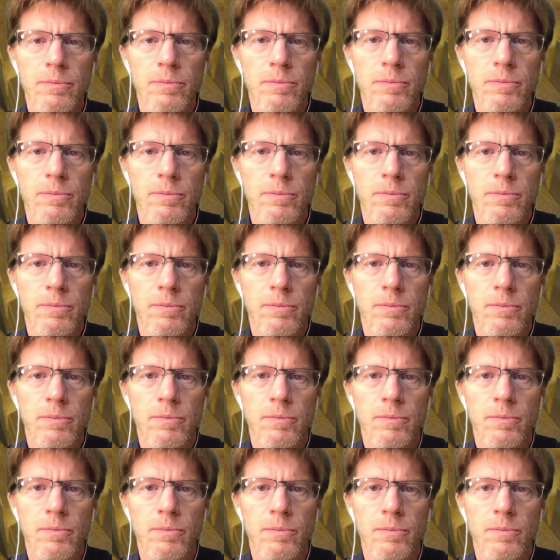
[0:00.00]

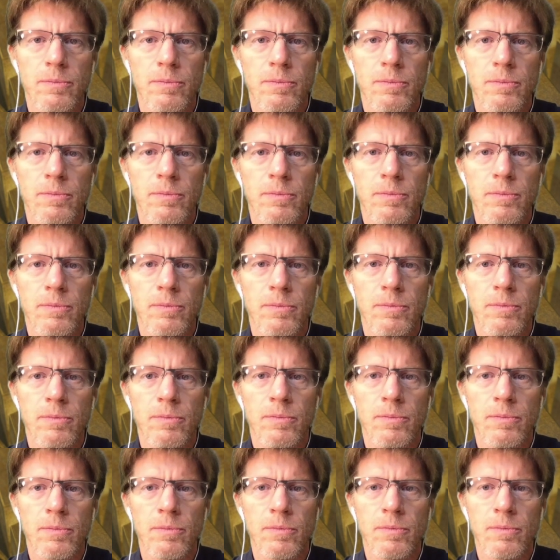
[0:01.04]

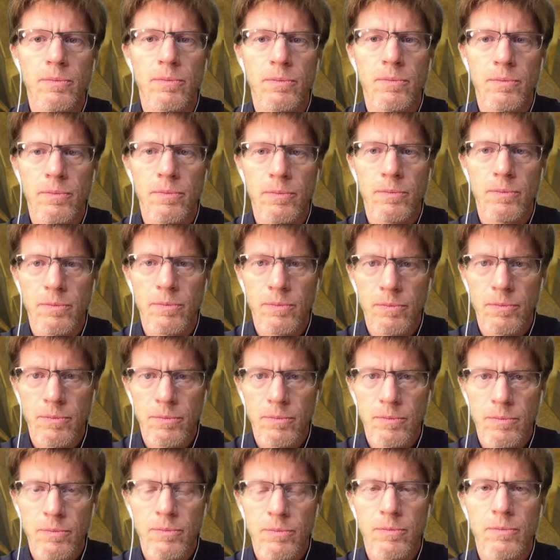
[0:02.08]

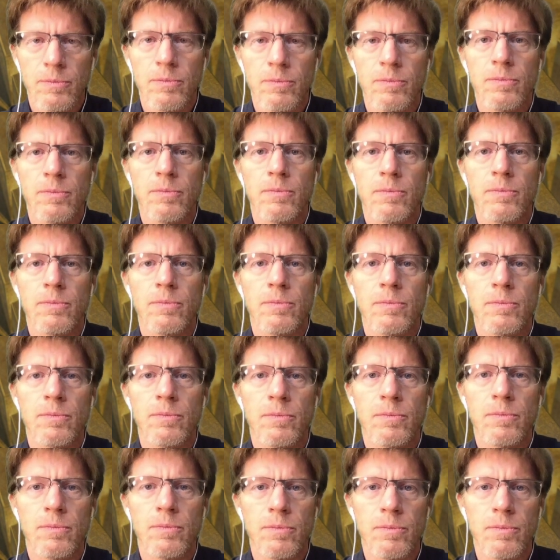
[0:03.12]
(not speaking)